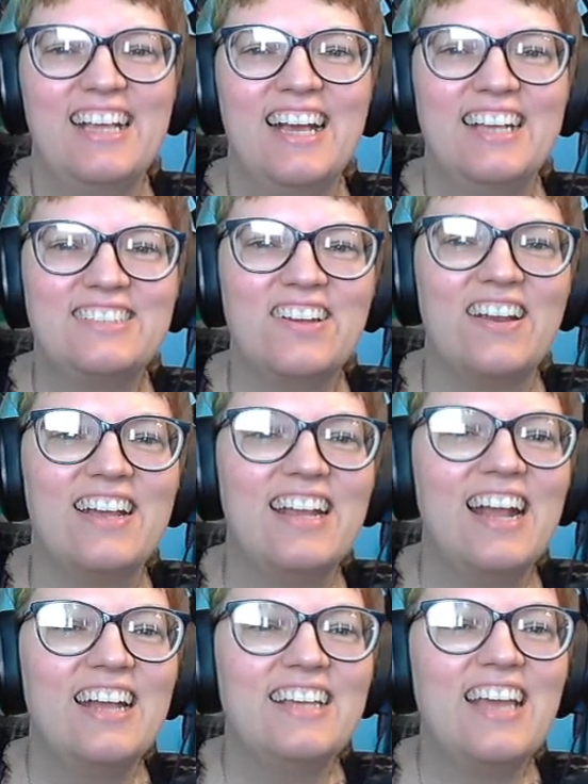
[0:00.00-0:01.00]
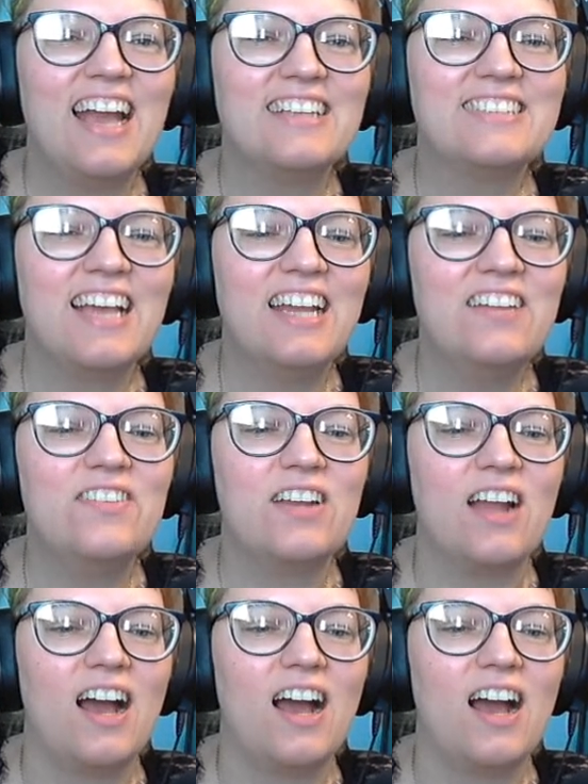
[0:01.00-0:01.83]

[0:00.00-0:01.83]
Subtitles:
That's all right. Yeah, it's kind of an